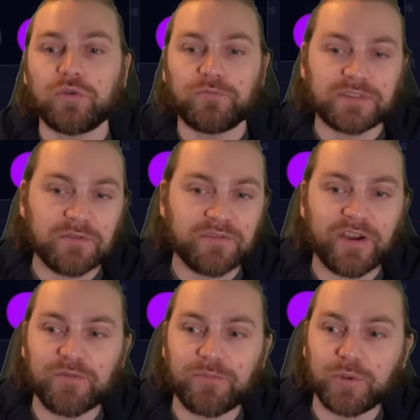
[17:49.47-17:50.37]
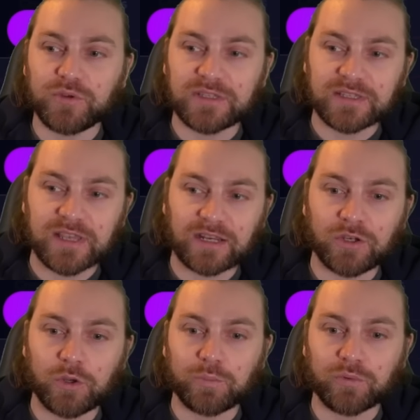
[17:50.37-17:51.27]
75 boost attack,
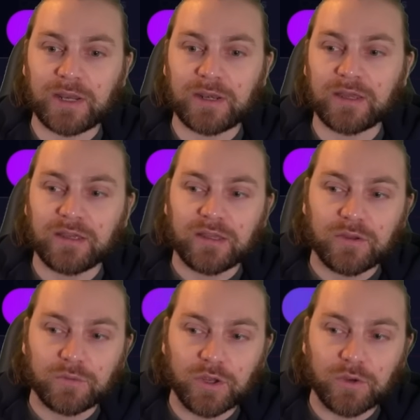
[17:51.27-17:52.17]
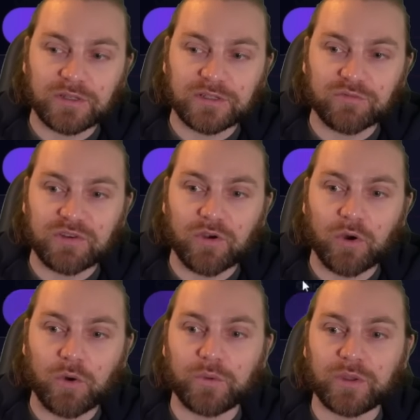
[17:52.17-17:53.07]
no brainer. We don't need to
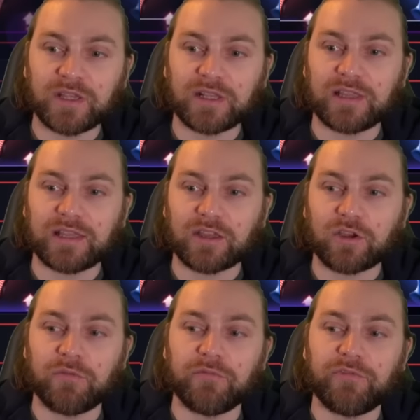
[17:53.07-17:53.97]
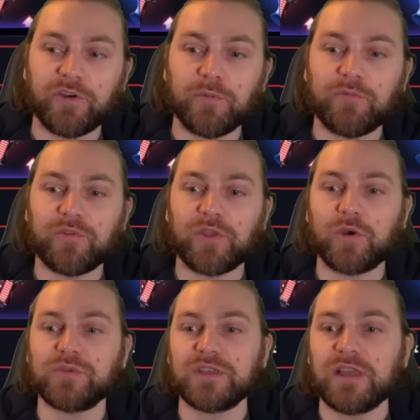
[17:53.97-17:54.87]
re-roll. We can click confirm for
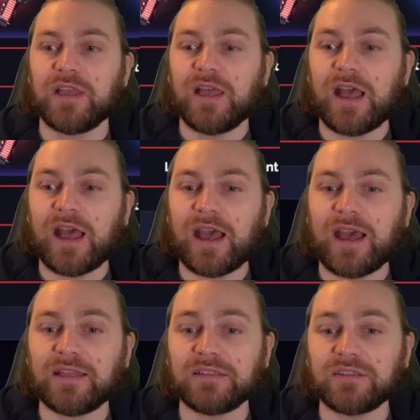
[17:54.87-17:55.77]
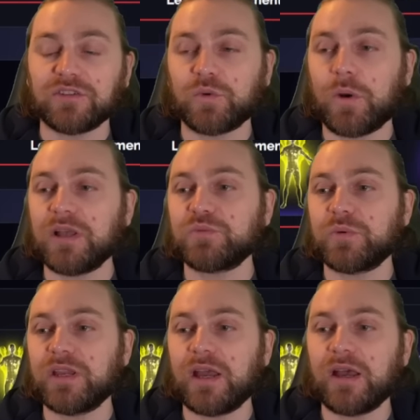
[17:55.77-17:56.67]
those. And so whilst
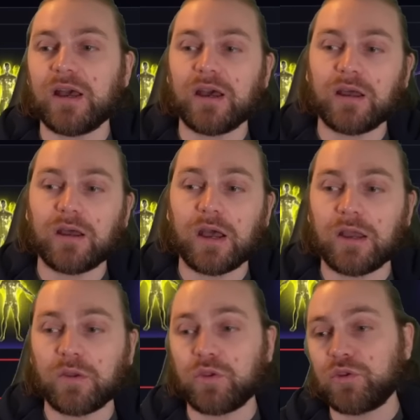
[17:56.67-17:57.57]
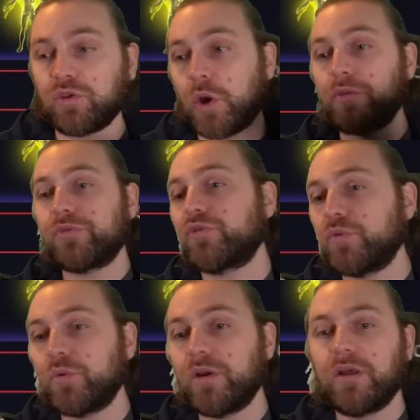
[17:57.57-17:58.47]
we are uh, going
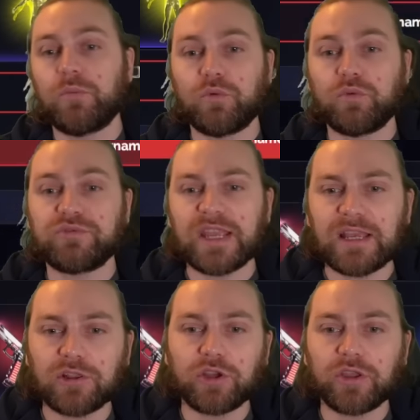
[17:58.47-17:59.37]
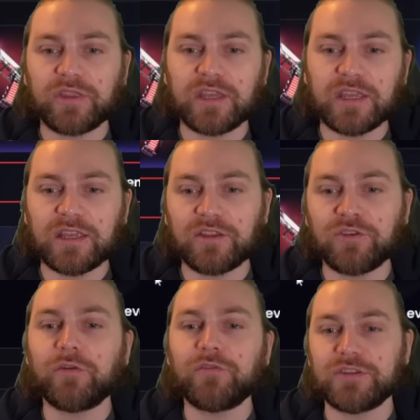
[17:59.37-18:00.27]
through, we'll take a look at the
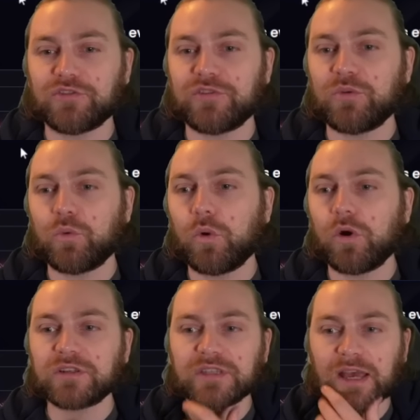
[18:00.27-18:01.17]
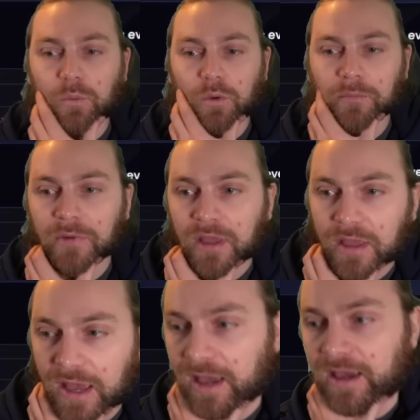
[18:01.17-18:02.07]
novice arena. We'll watch that one.
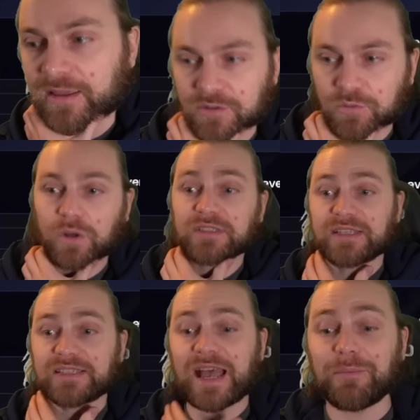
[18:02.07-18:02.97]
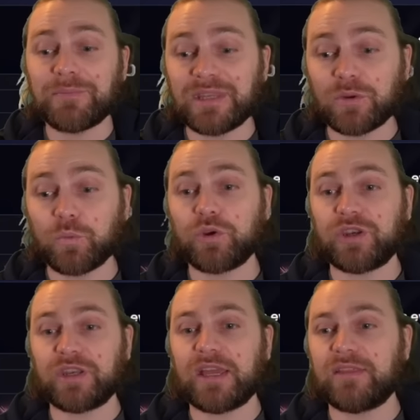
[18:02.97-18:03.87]
And whilst that's happening, we're going
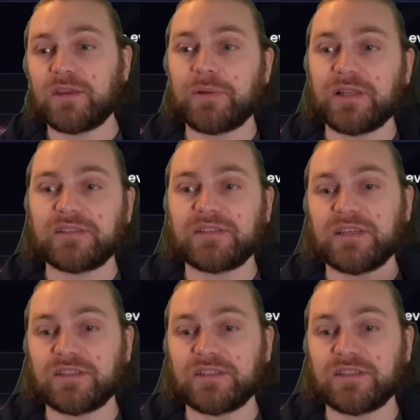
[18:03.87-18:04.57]
to get the ability